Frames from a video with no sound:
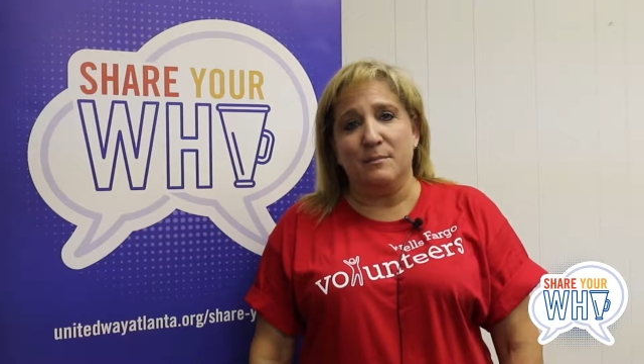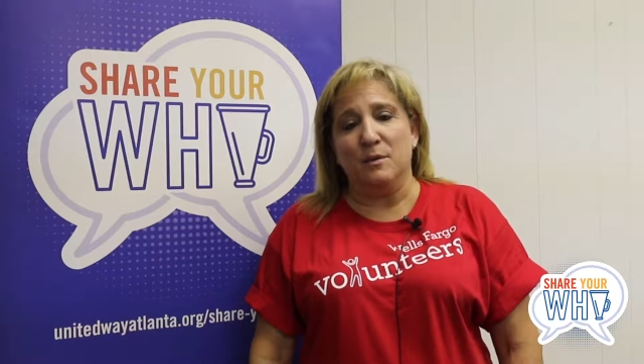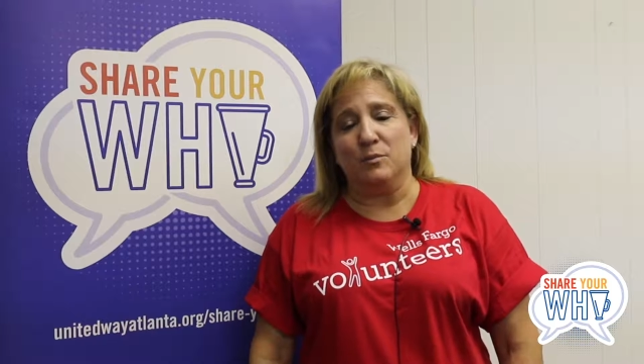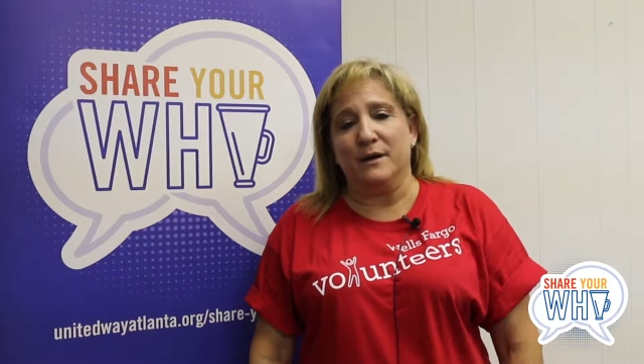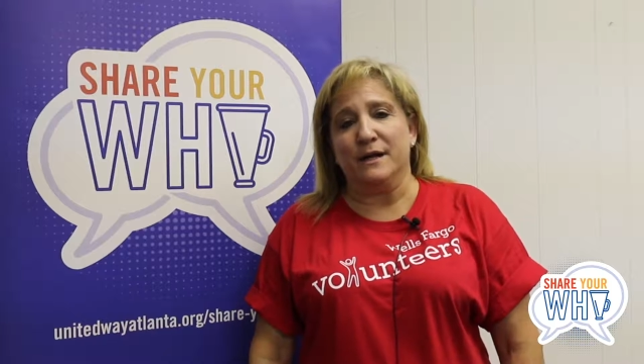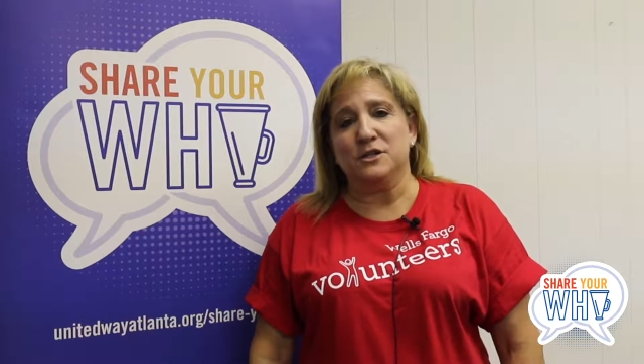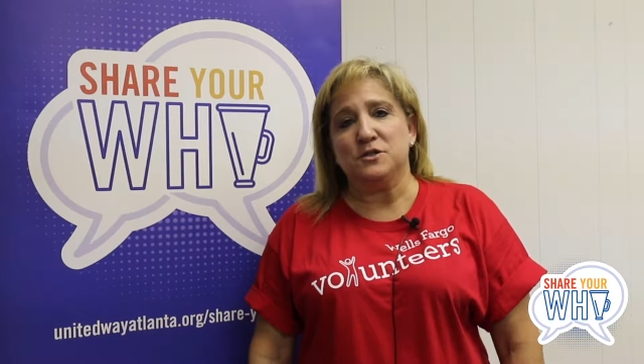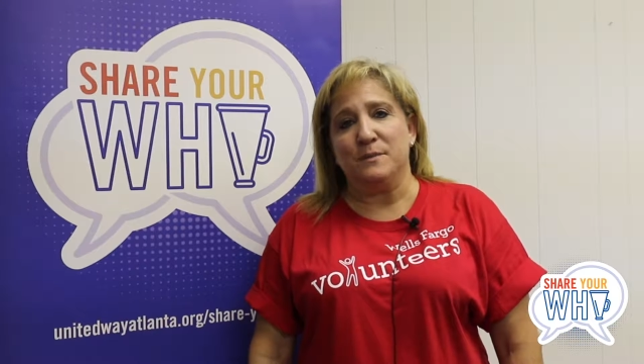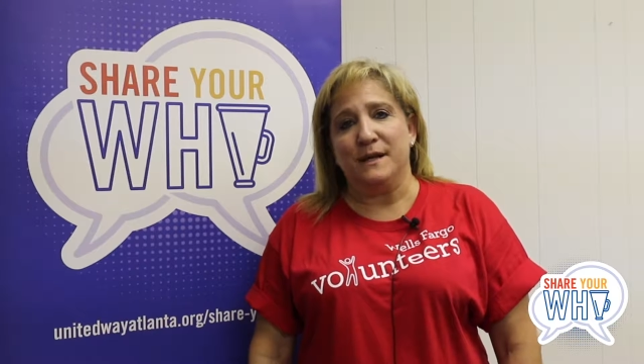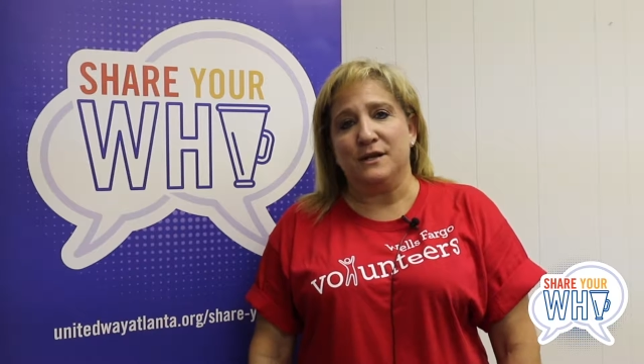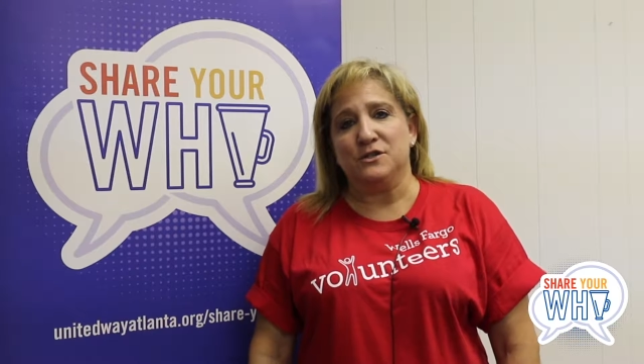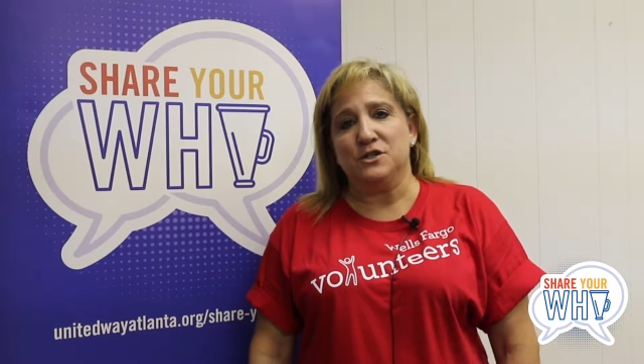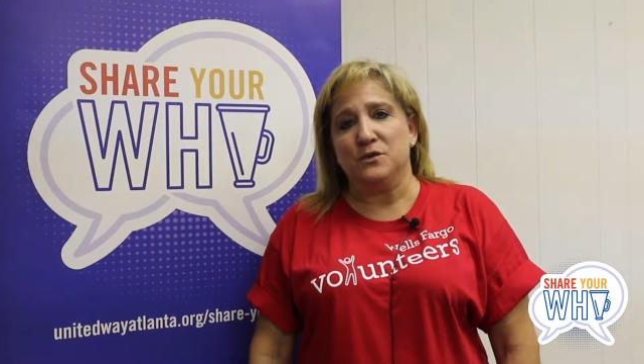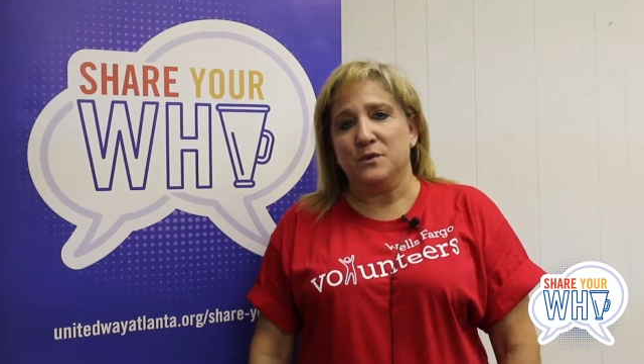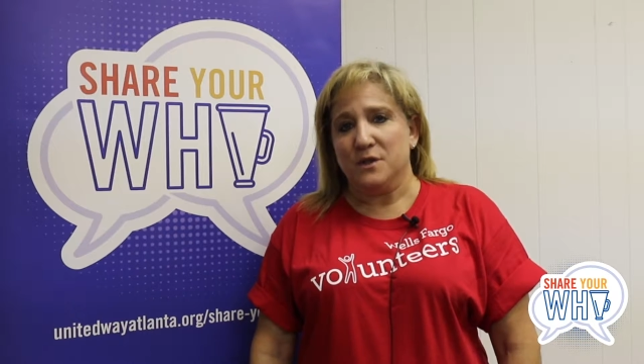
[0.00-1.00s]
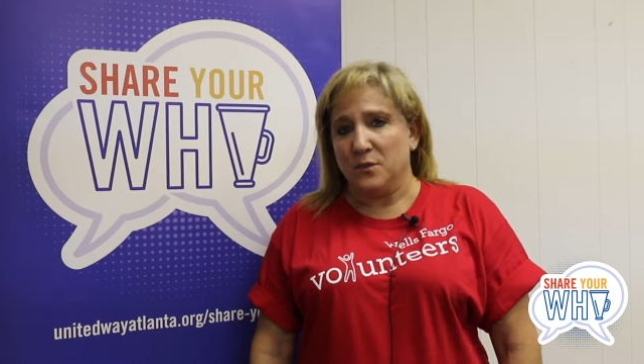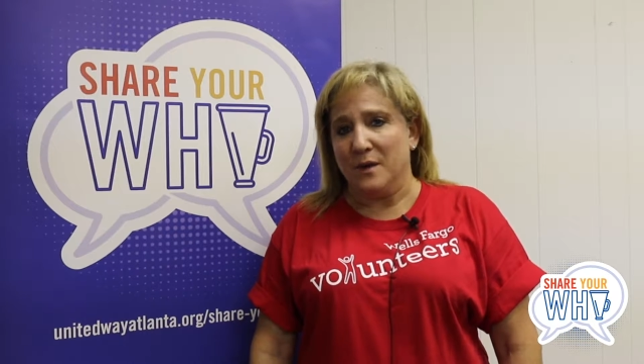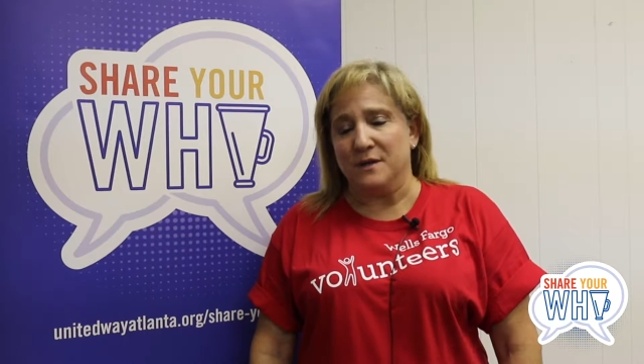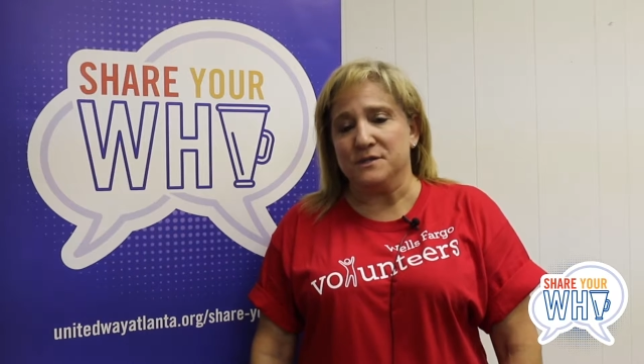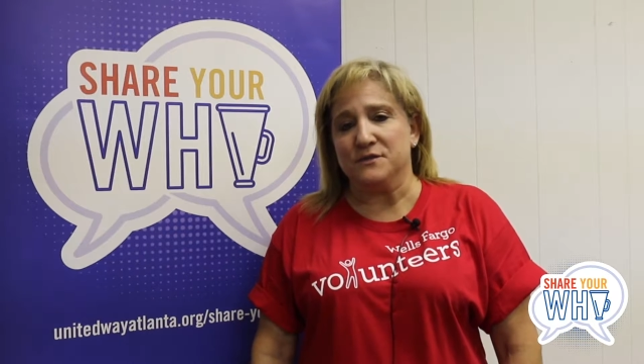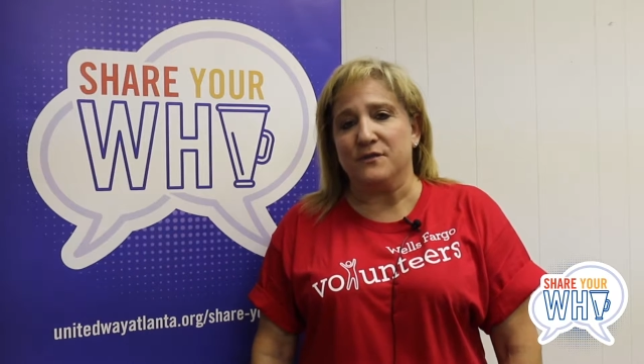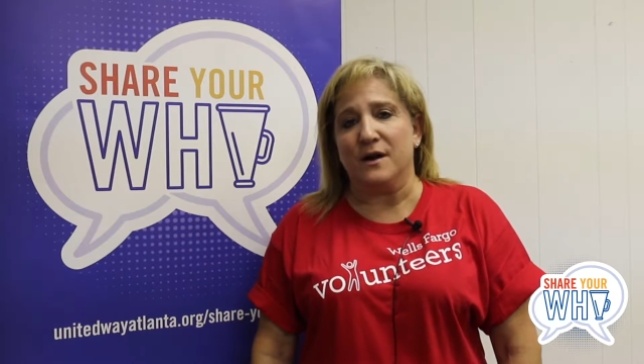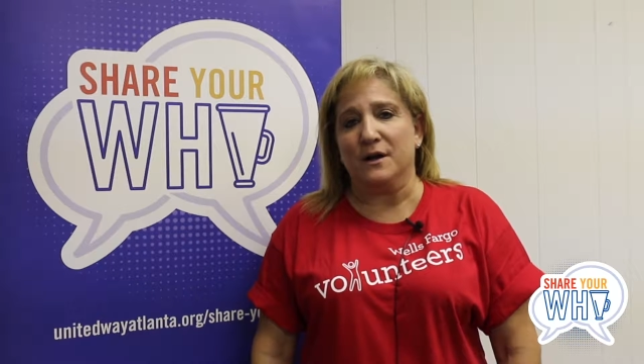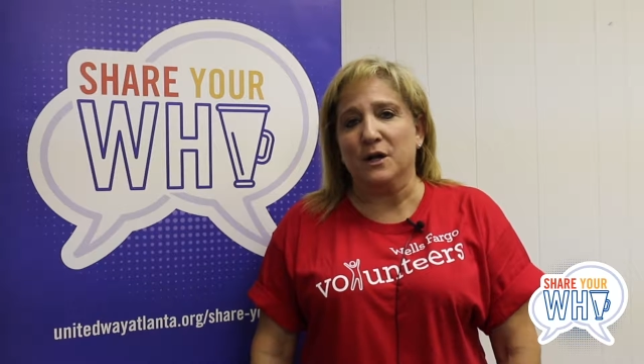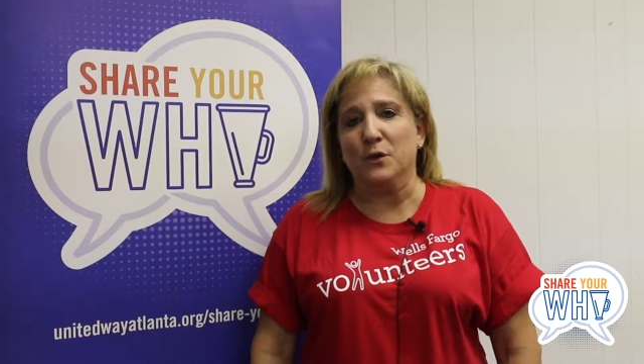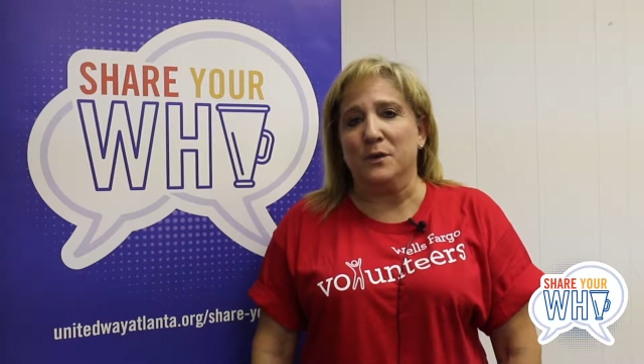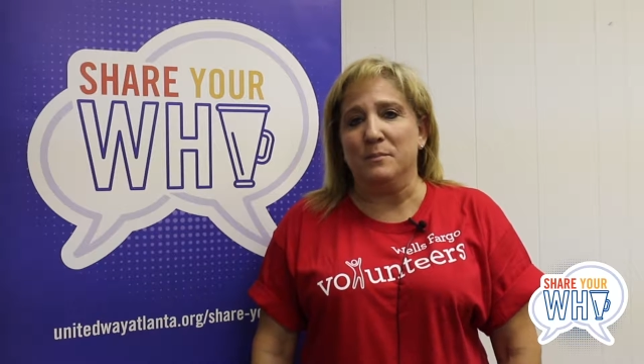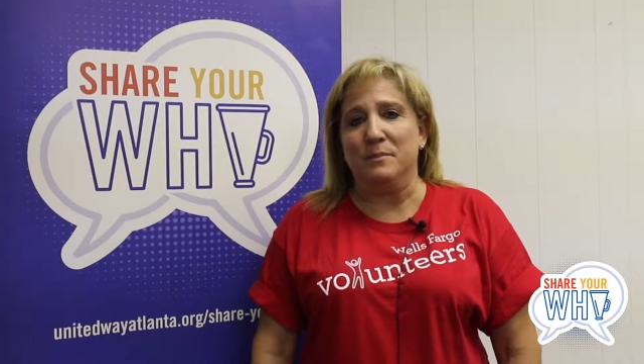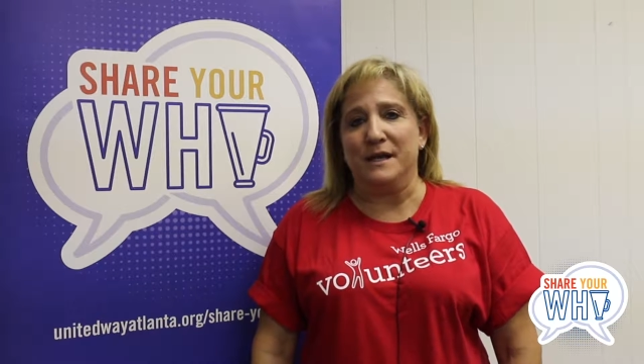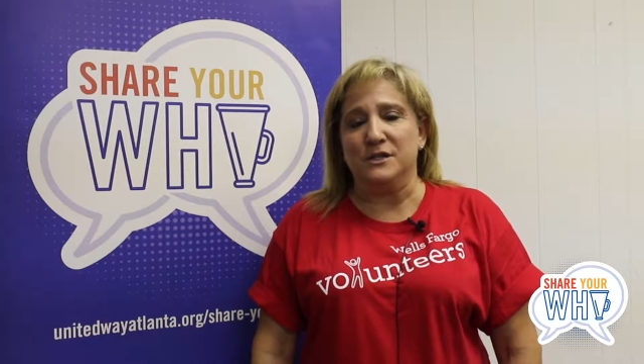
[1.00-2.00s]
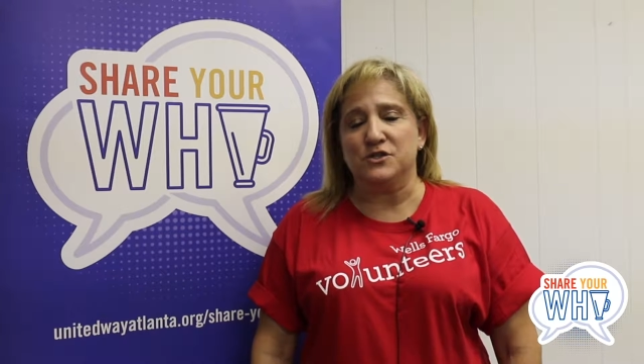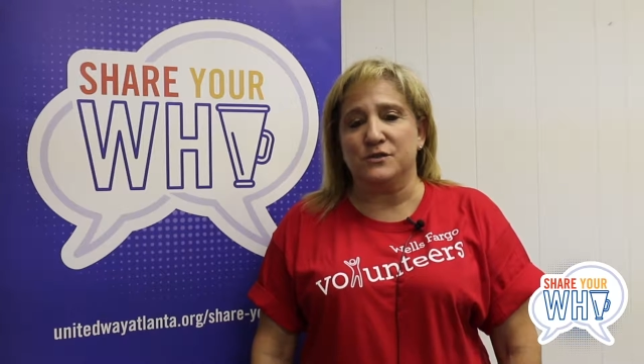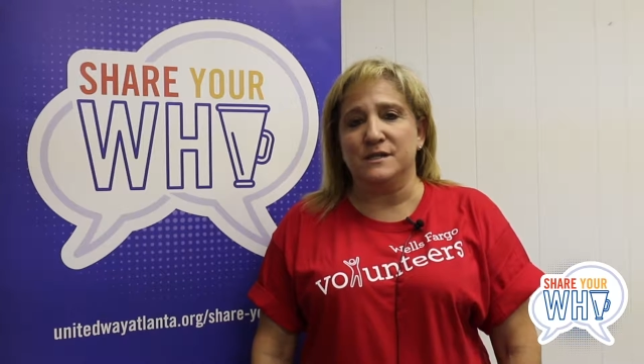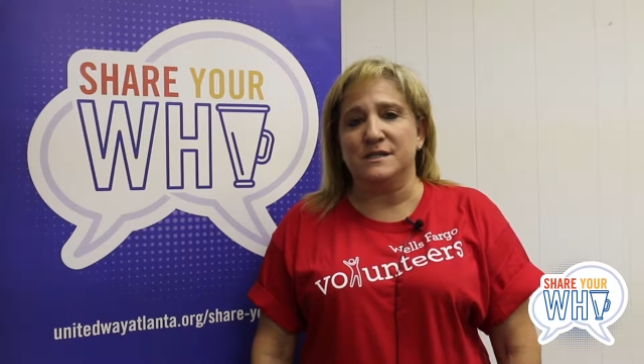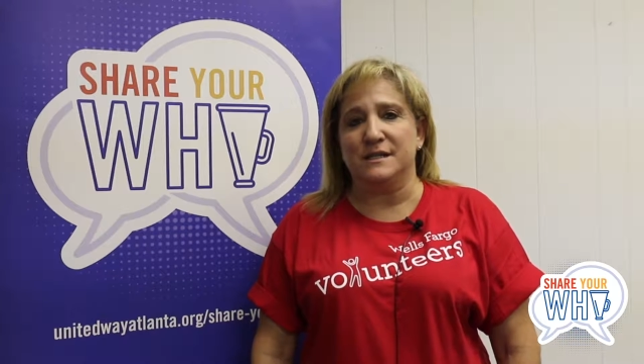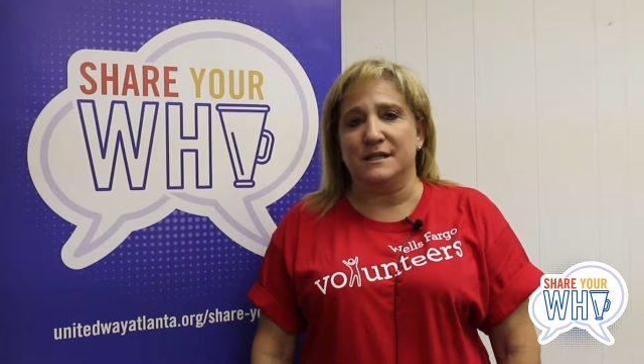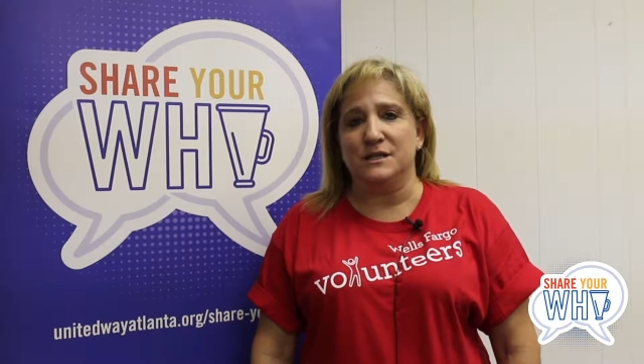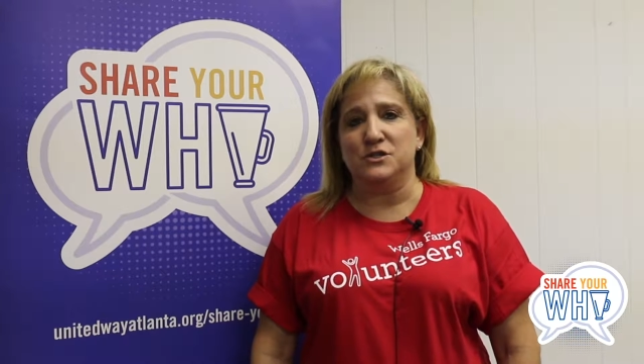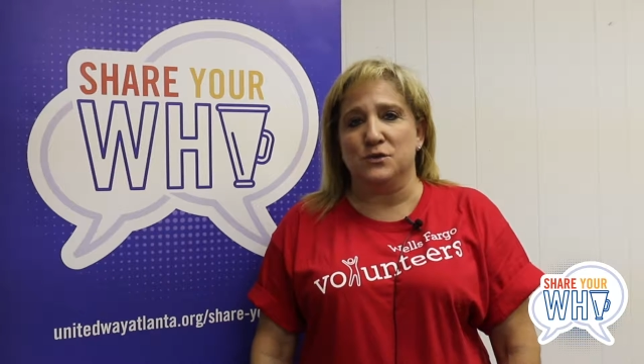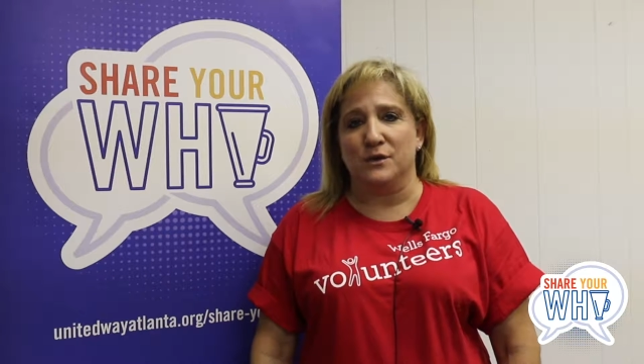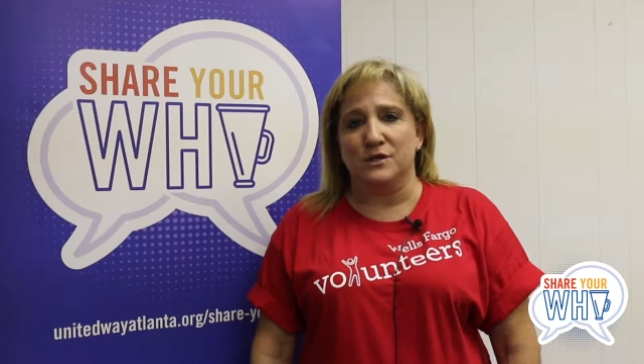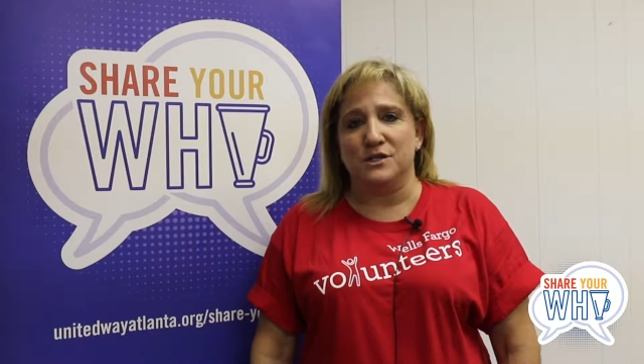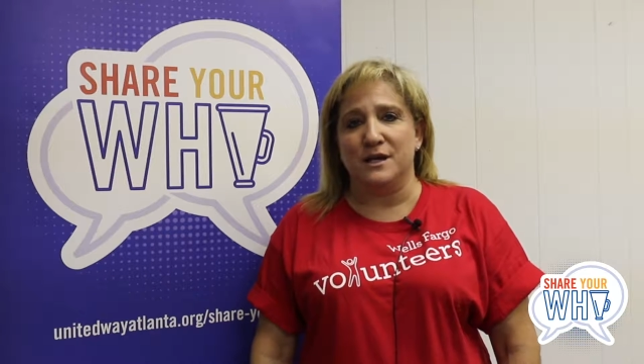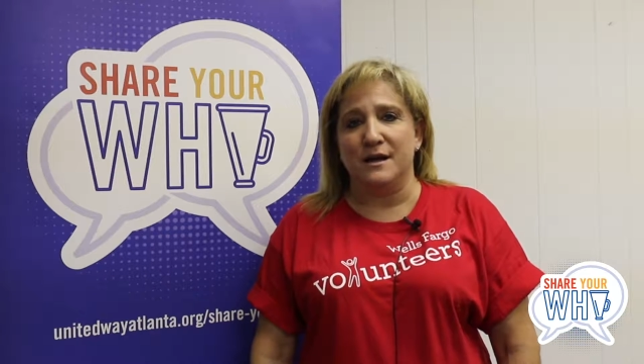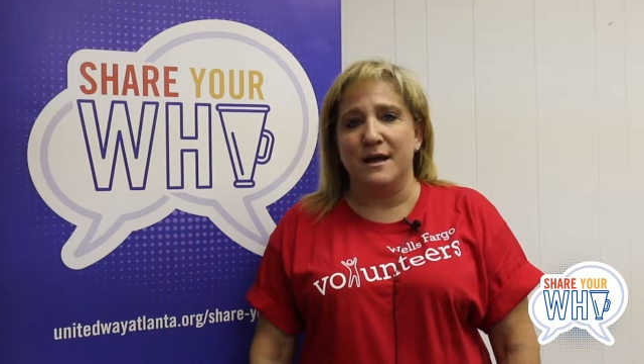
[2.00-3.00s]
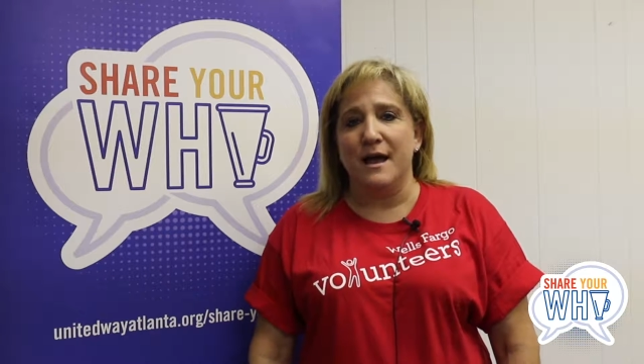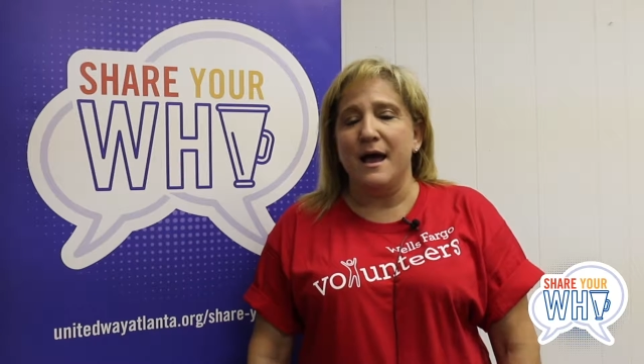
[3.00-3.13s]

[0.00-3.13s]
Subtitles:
I'm a branch manager with Wells Fargo in Peachtree City, Georgia.